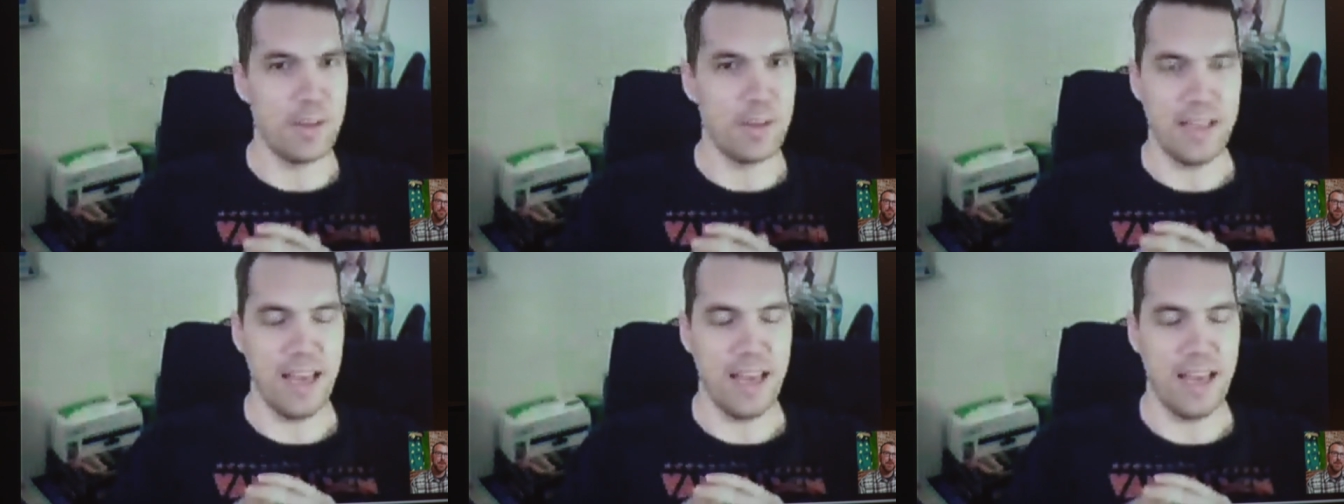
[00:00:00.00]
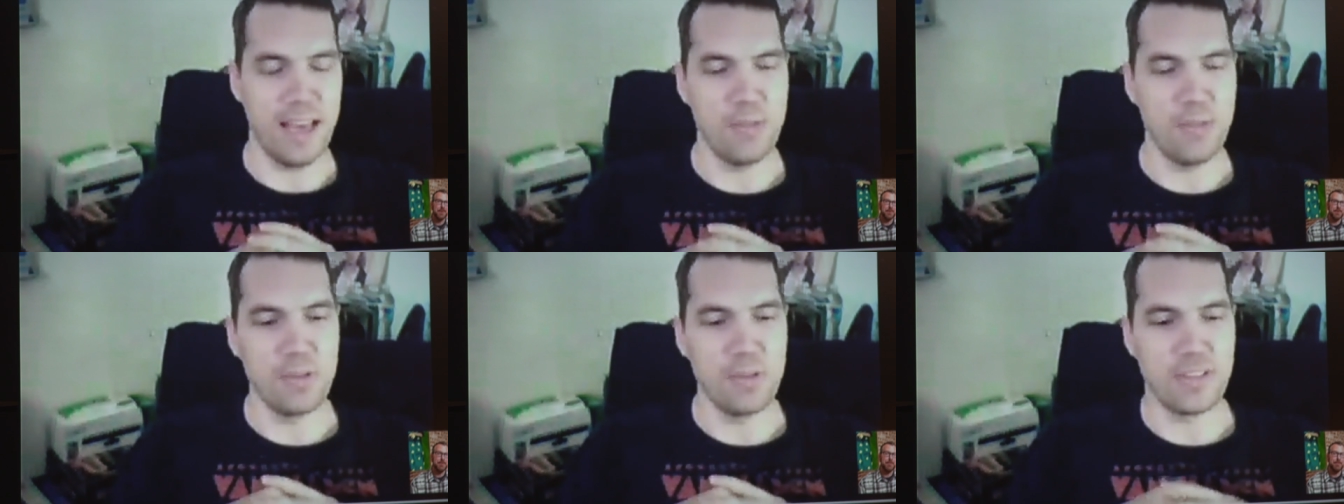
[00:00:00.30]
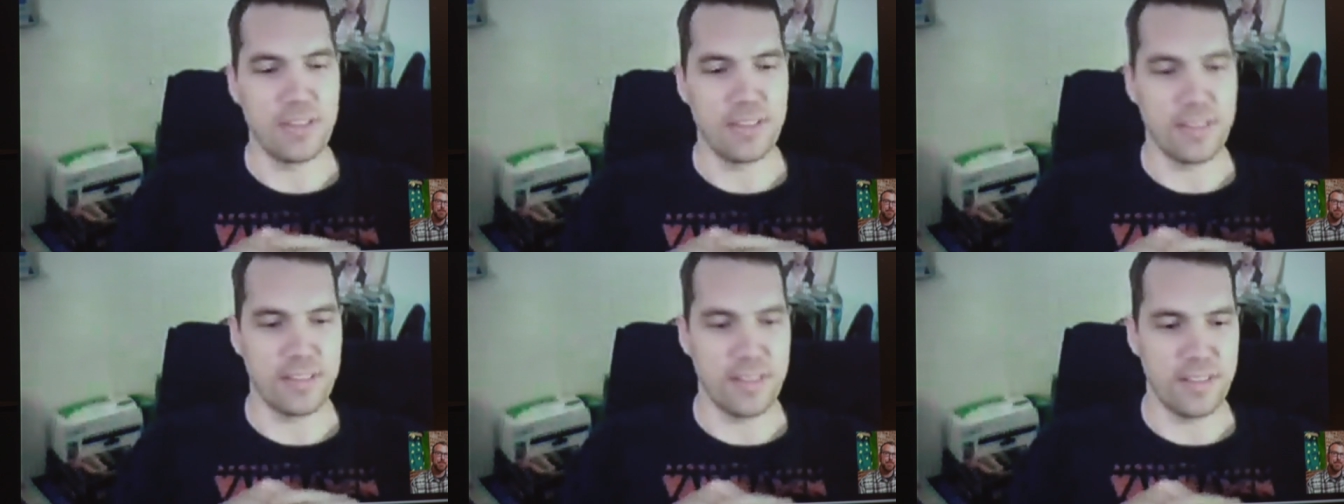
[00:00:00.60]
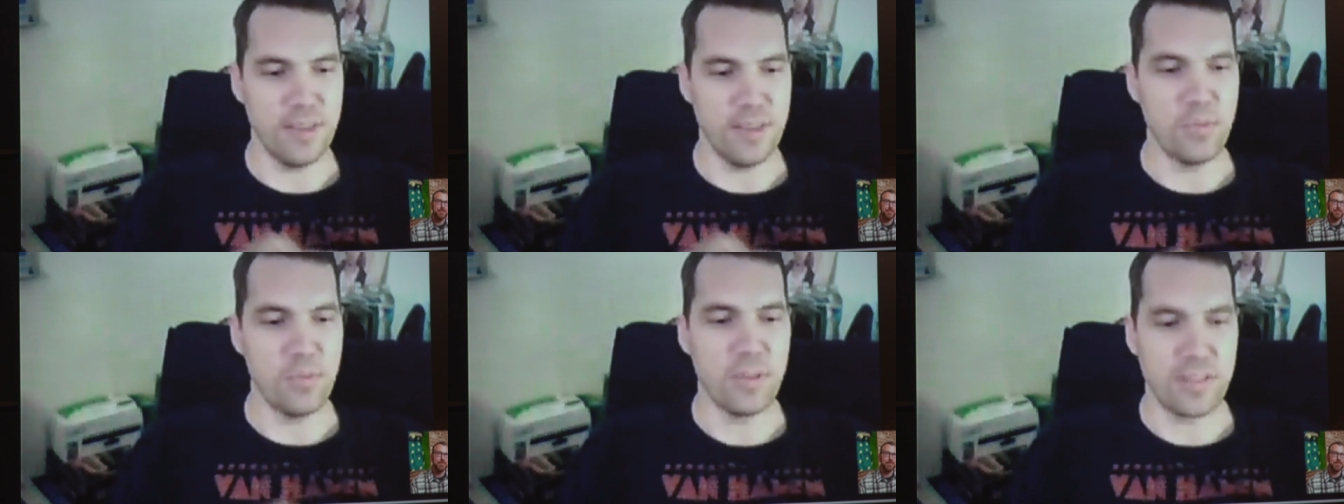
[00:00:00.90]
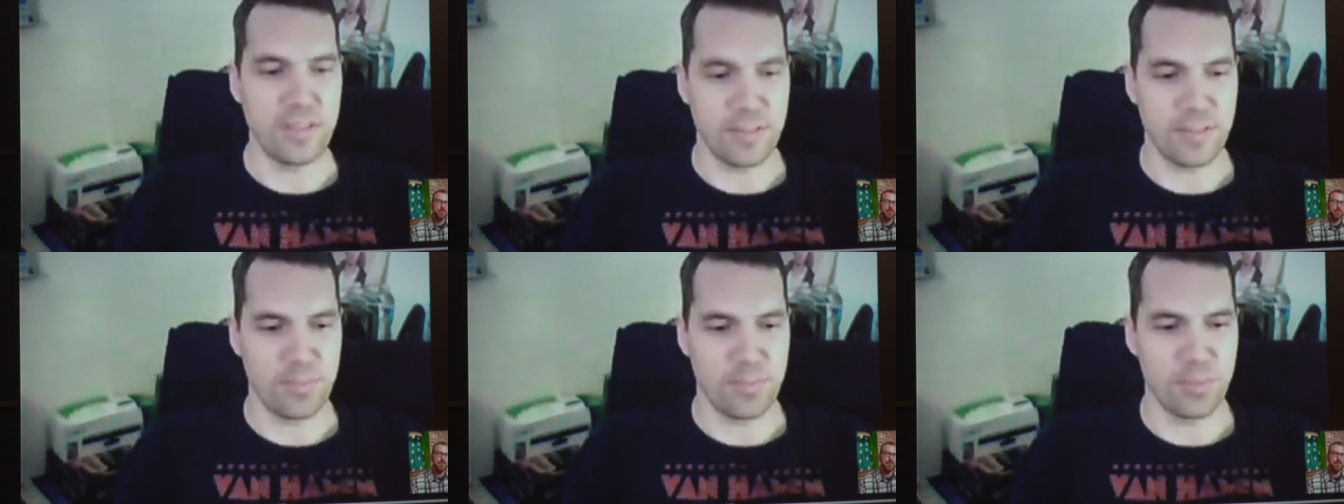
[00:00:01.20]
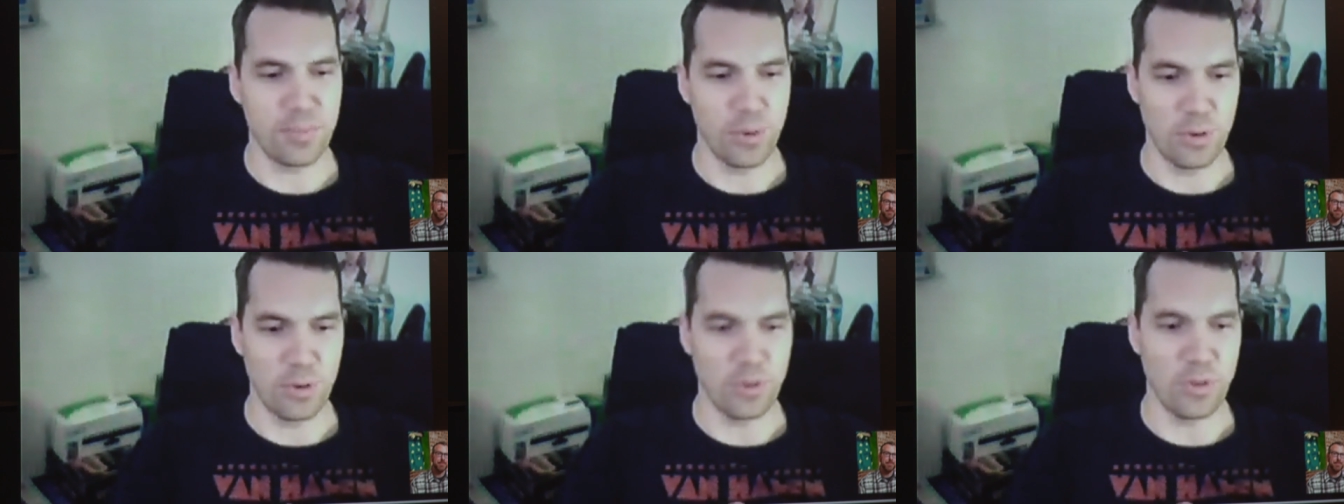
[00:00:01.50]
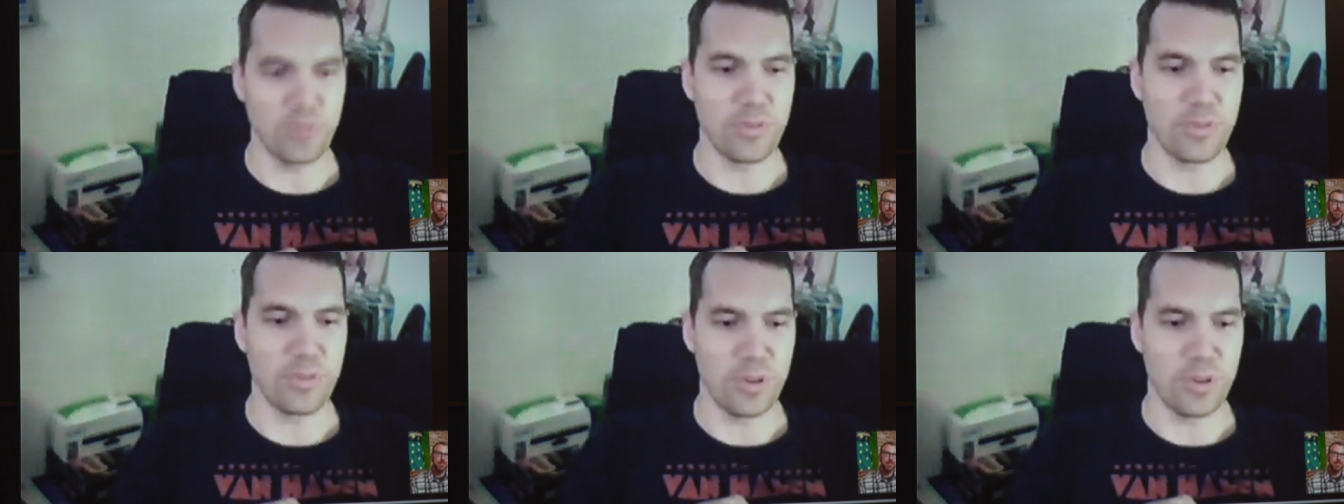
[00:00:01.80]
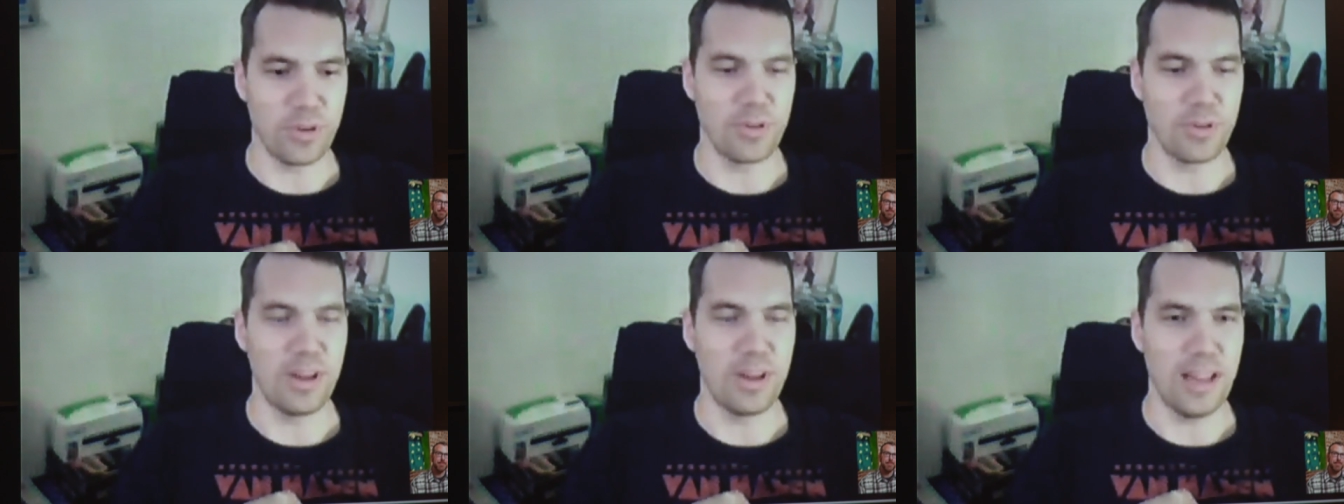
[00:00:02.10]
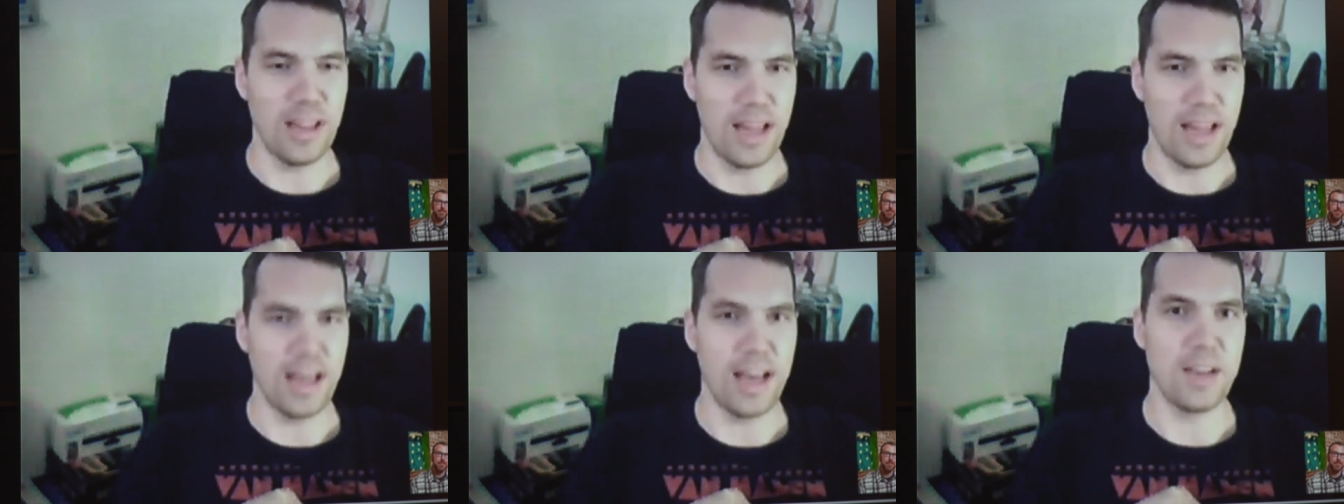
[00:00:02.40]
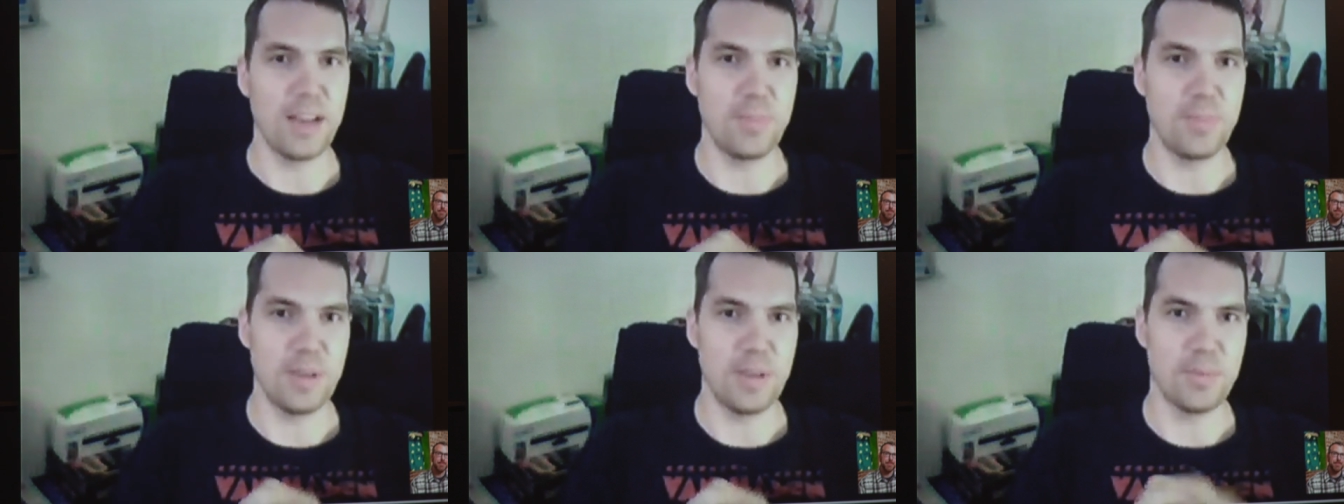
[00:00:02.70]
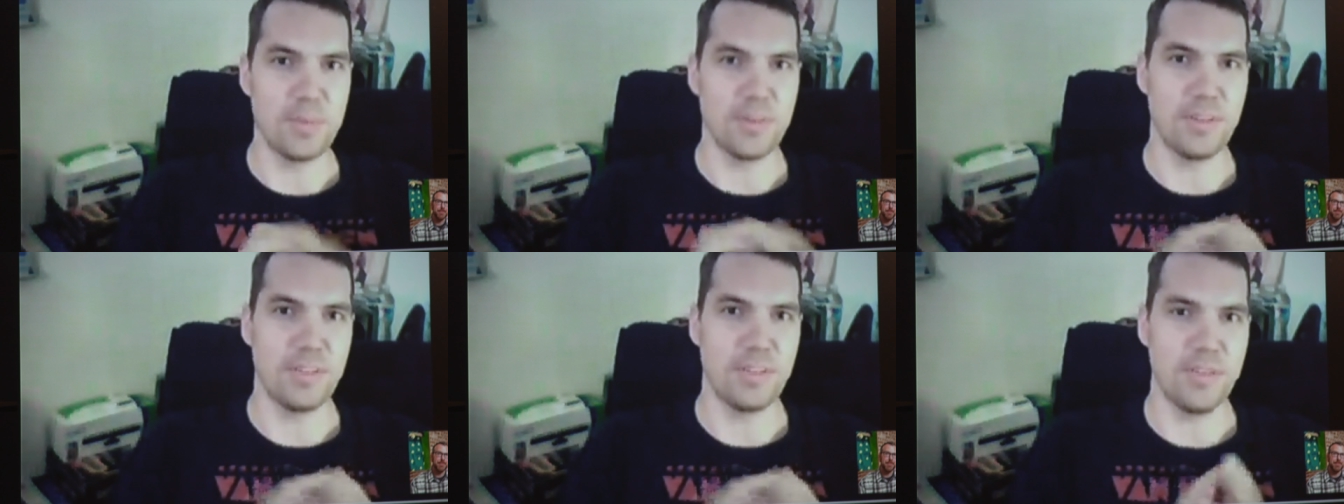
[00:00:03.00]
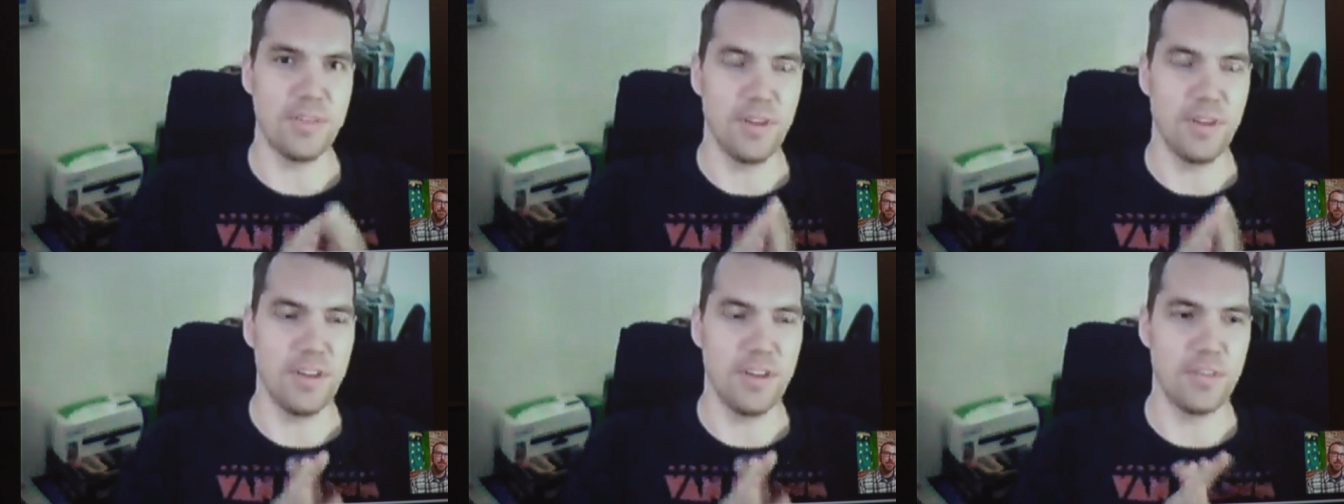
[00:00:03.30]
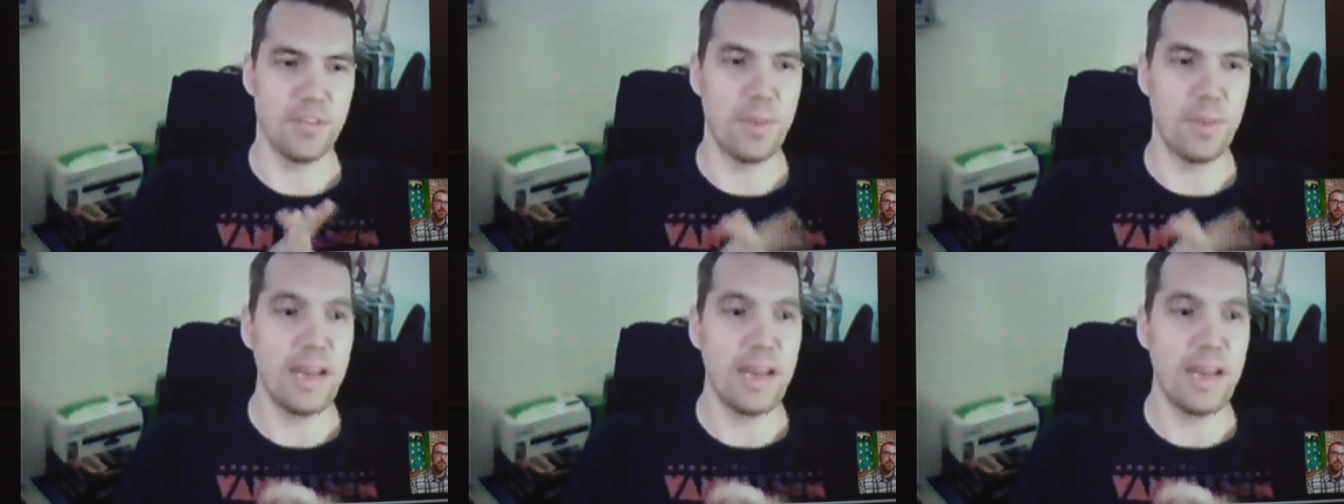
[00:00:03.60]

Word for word: but yeah, it was it was brutal for a lot of people involved.